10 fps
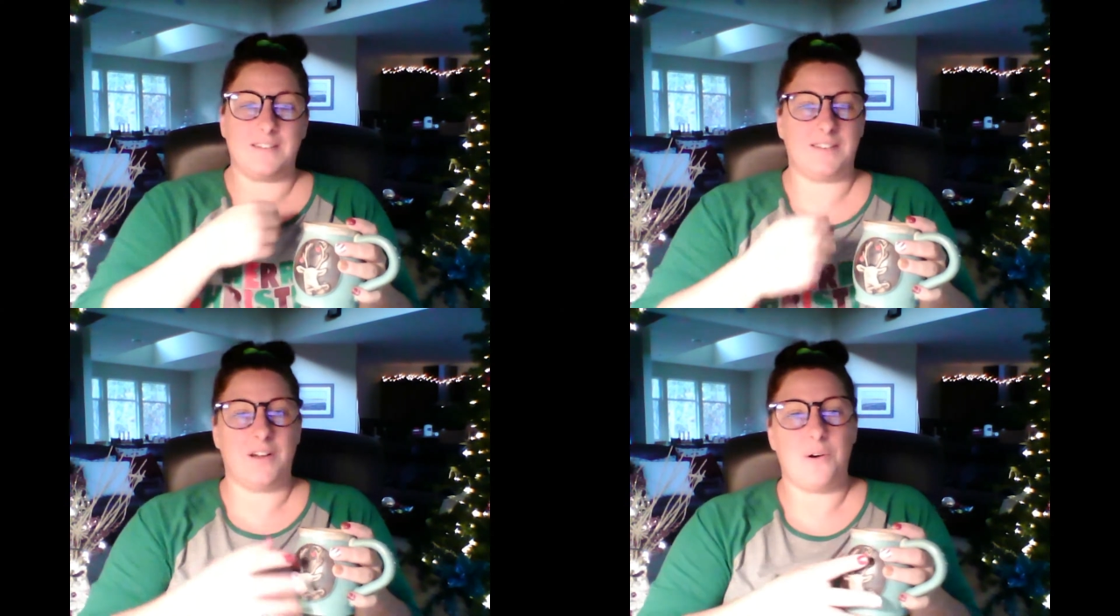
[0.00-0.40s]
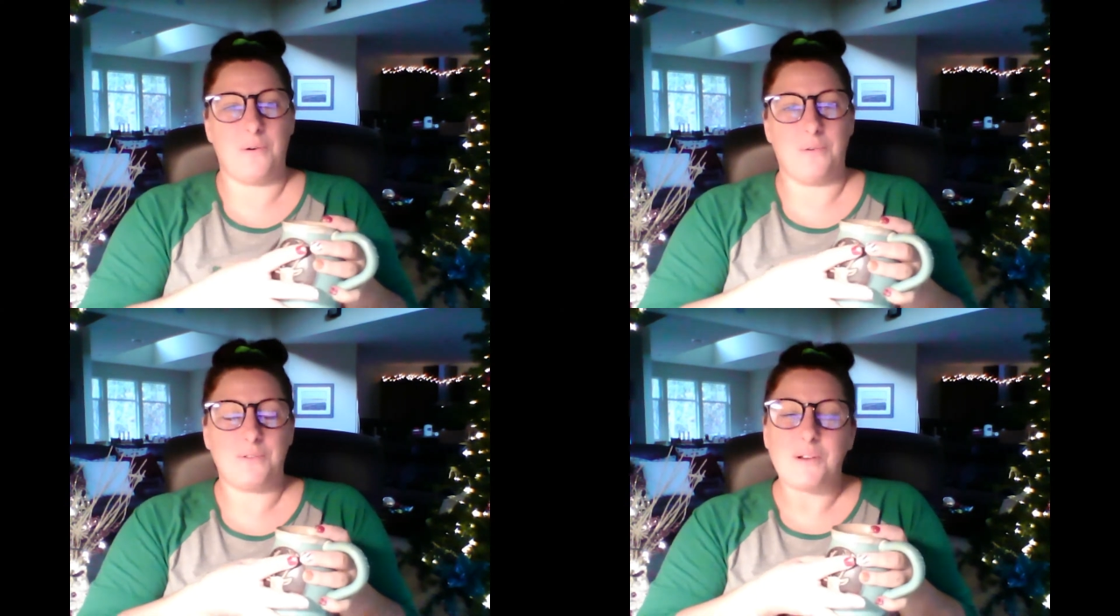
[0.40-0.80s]

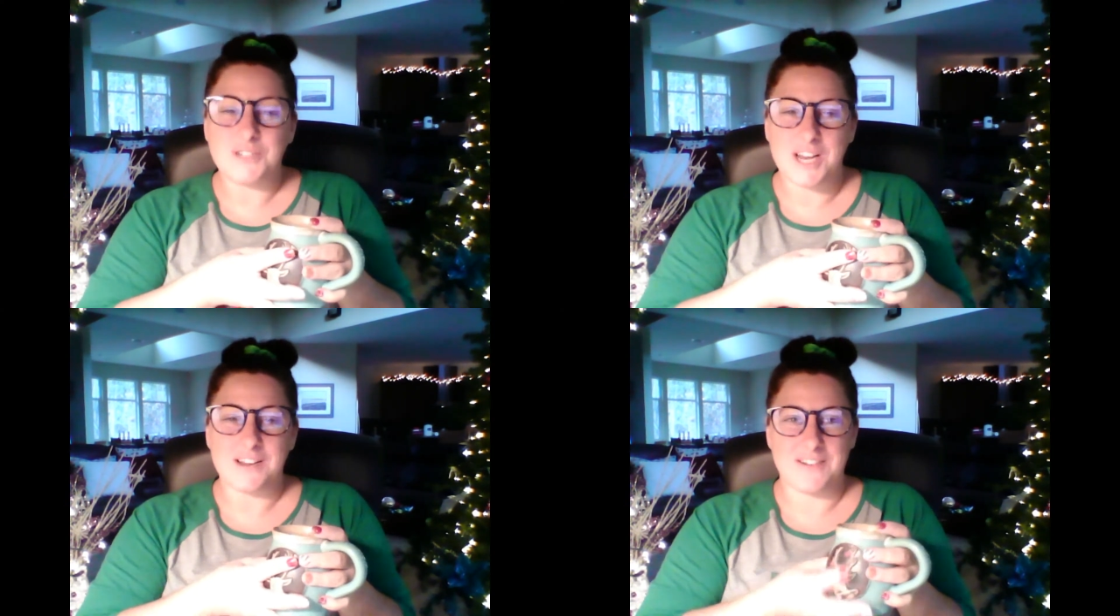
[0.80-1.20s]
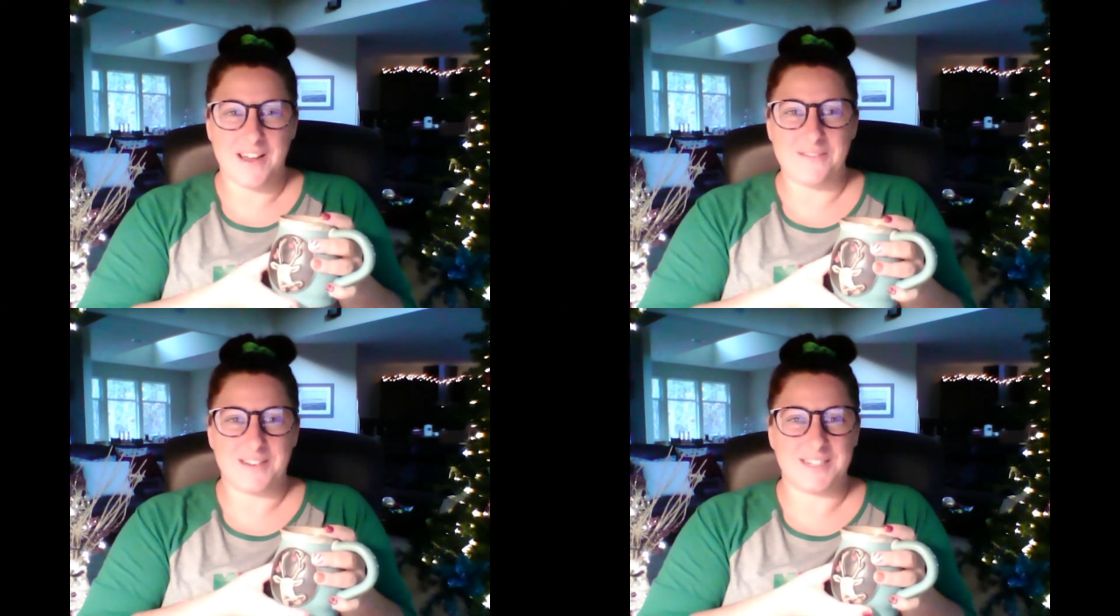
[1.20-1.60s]
Go check her
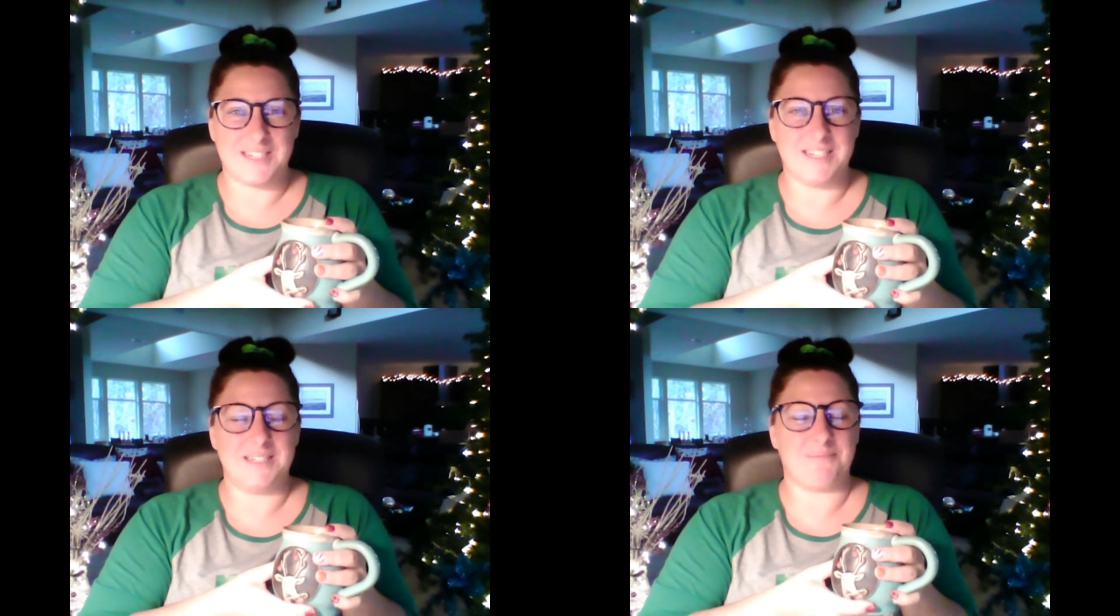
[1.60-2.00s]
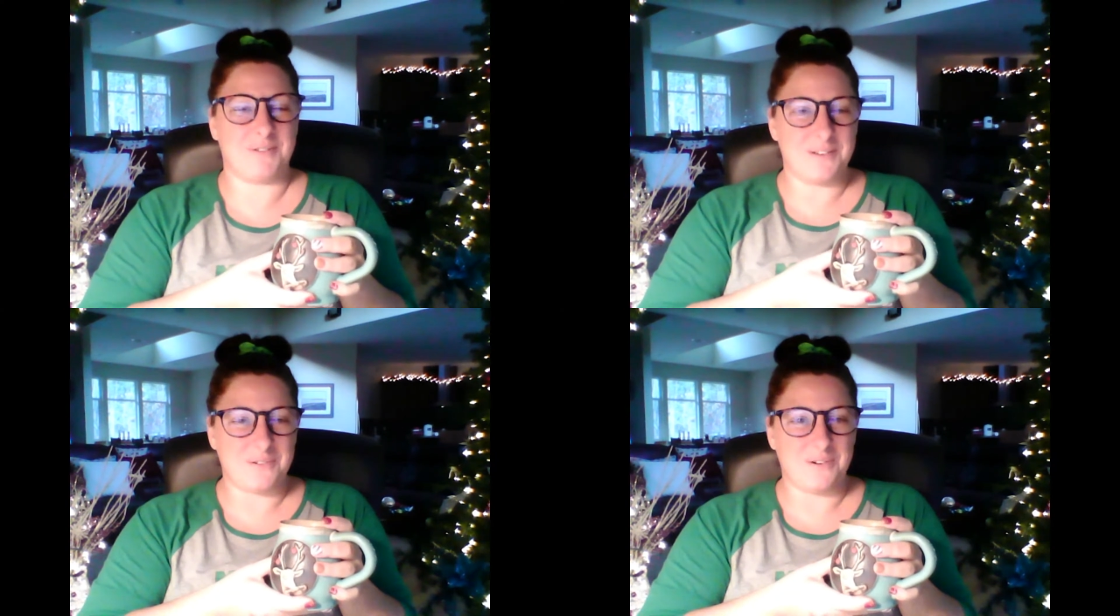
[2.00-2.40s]
out because she's pretty cool.